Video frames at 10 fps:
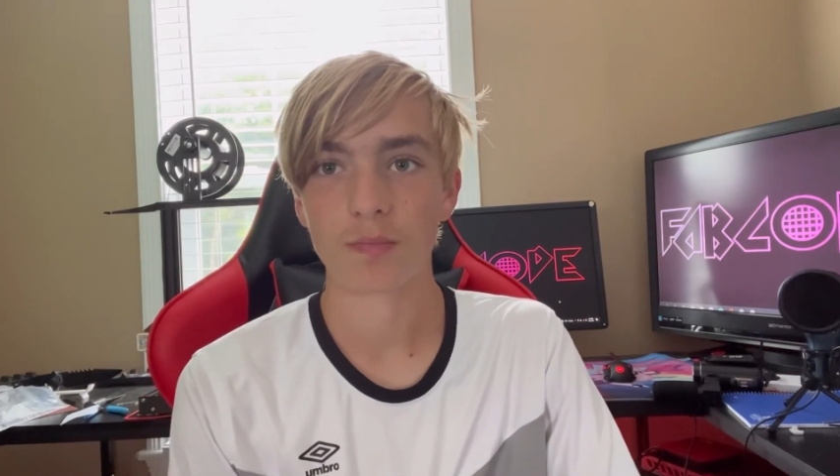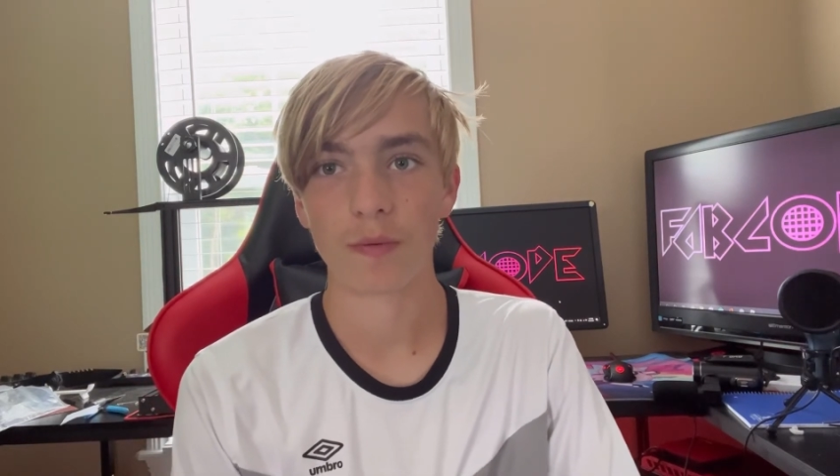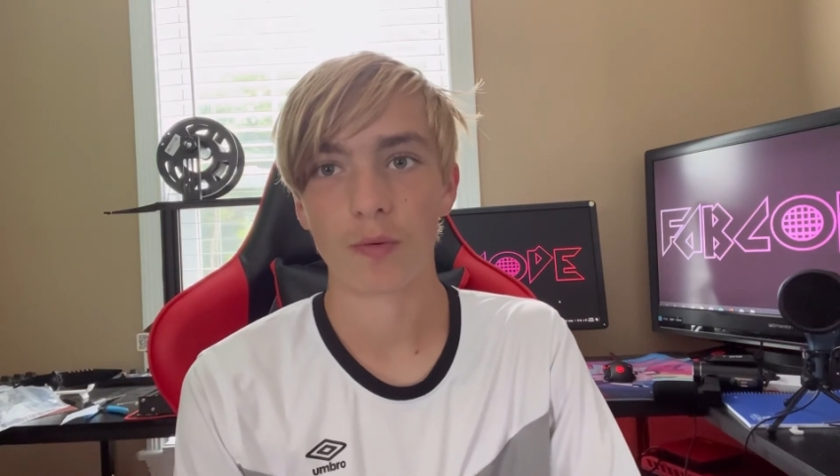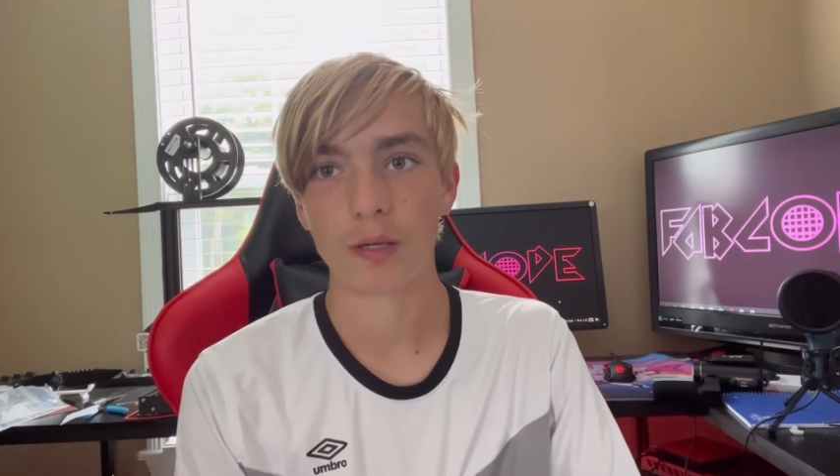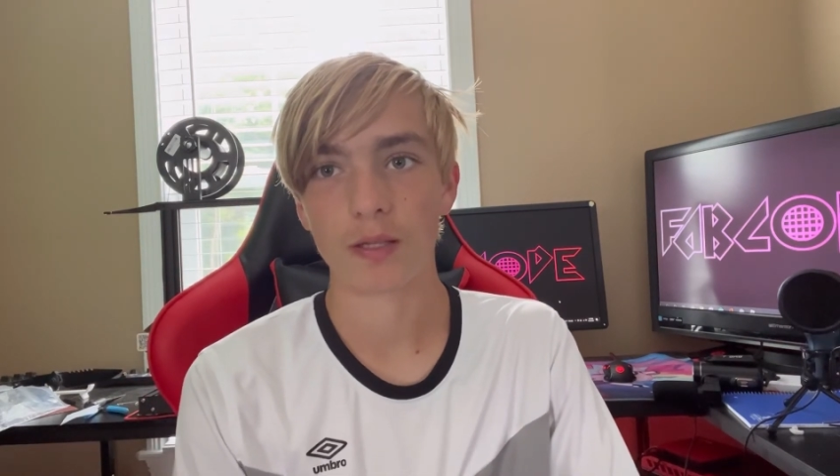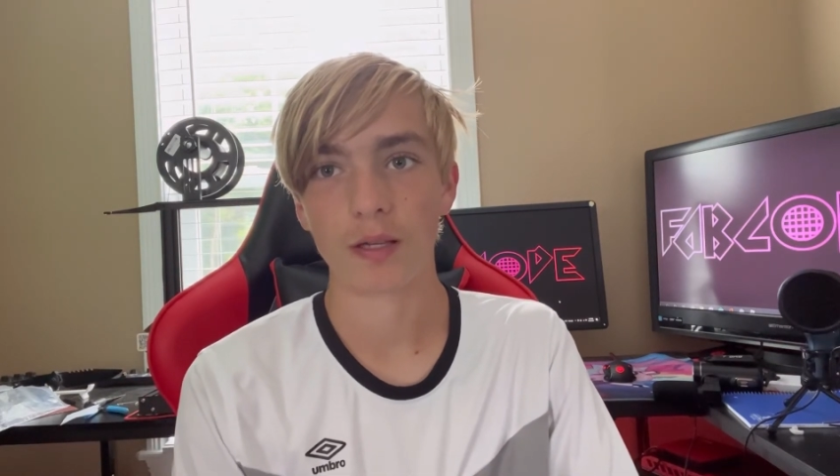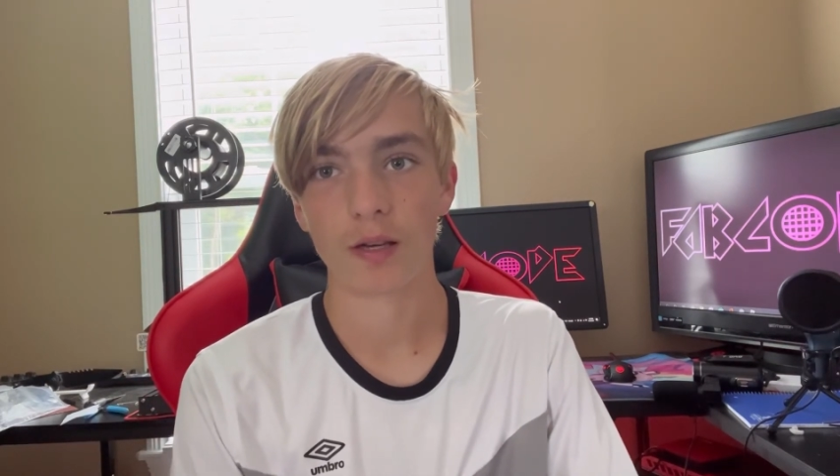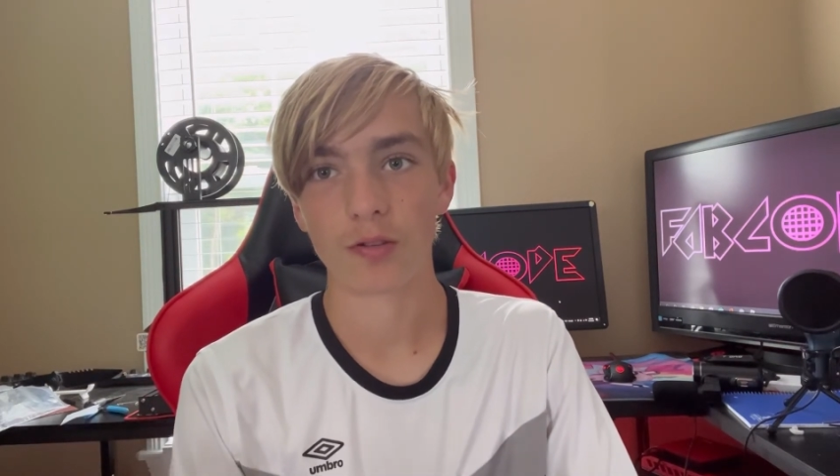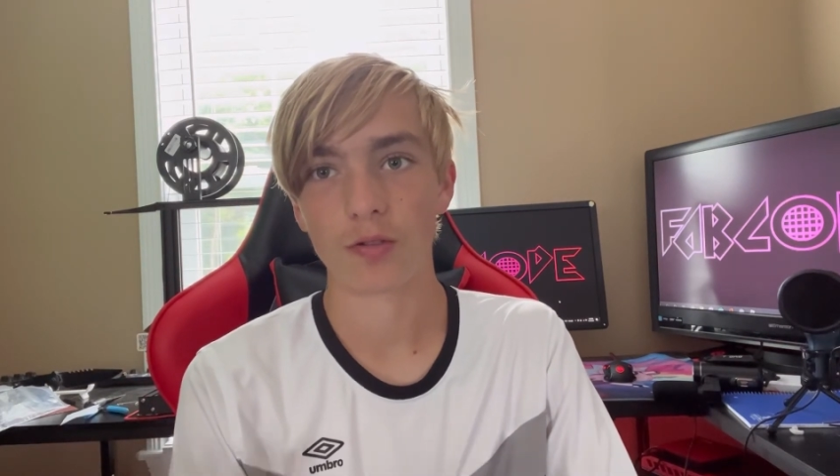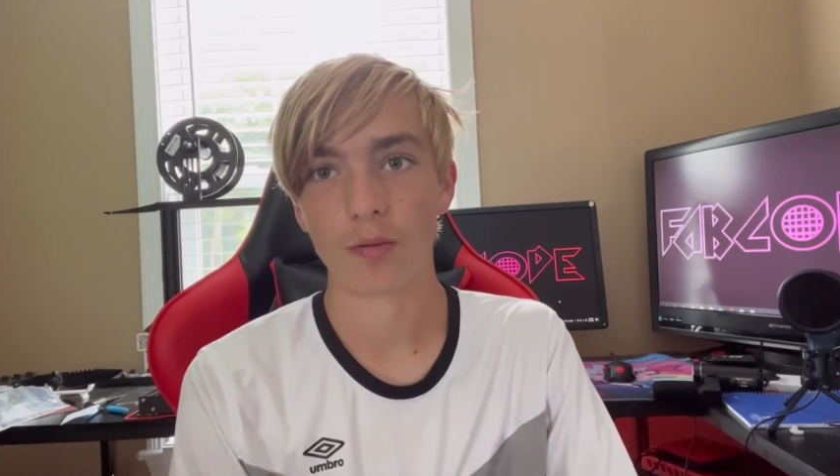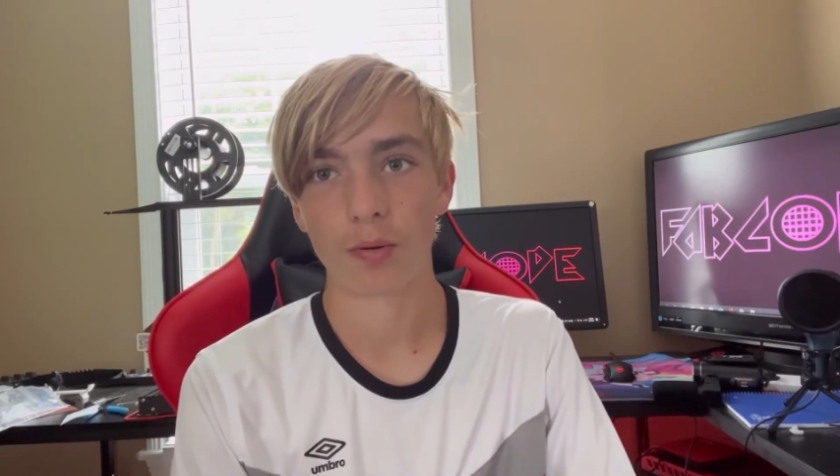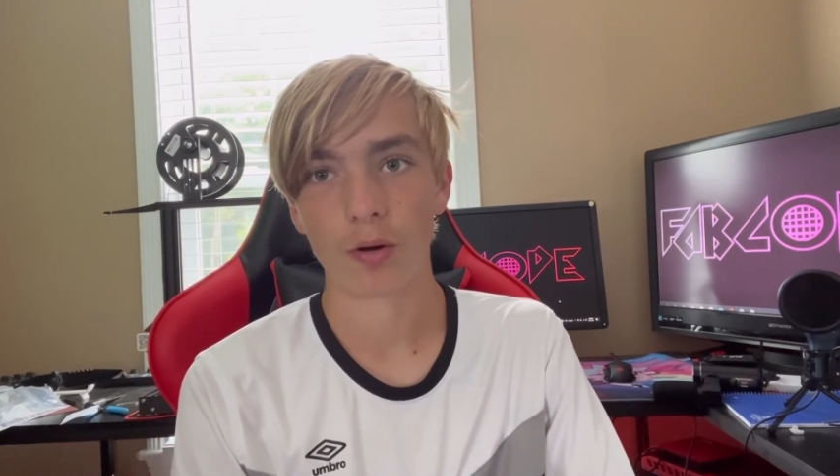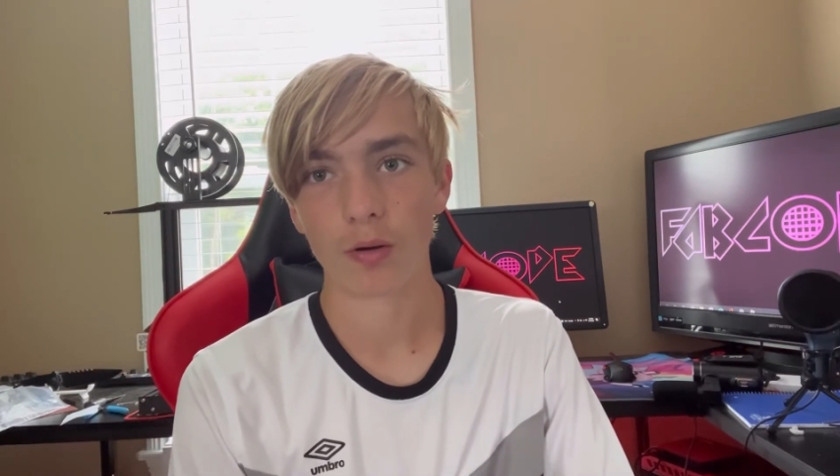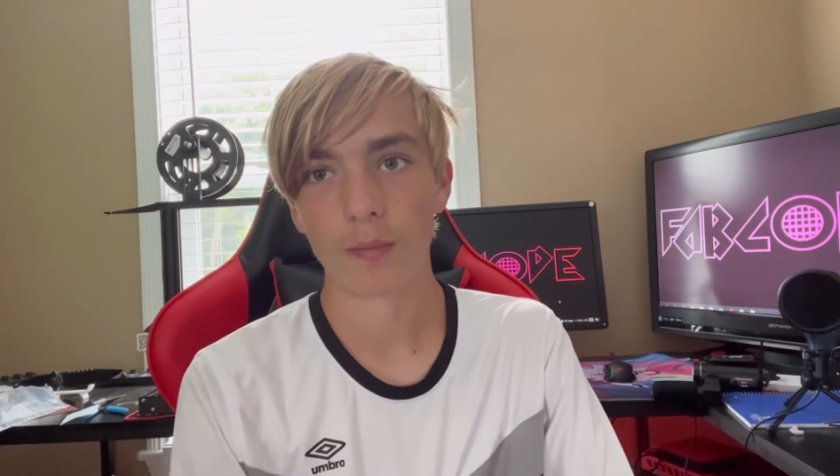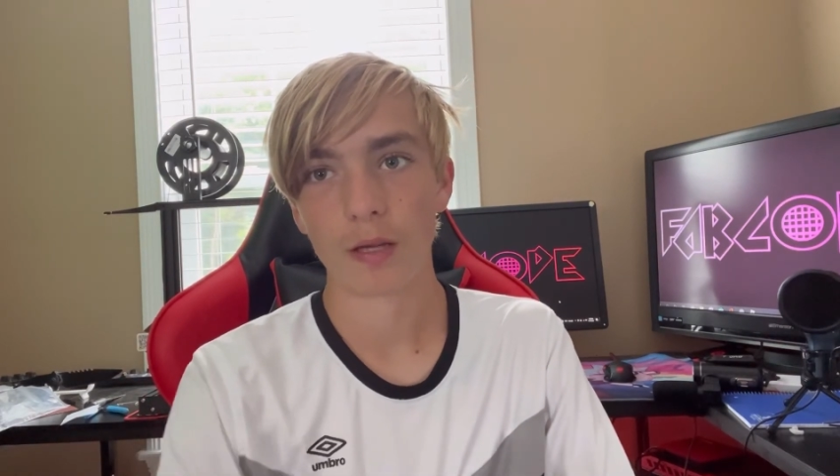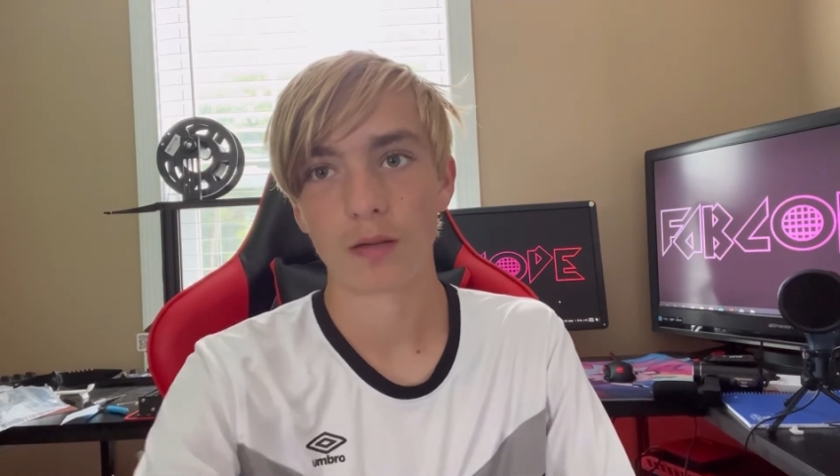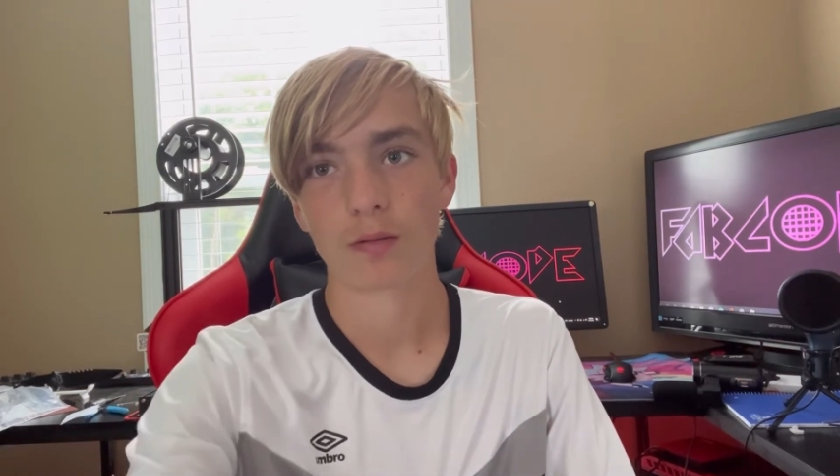before you can get into the programming.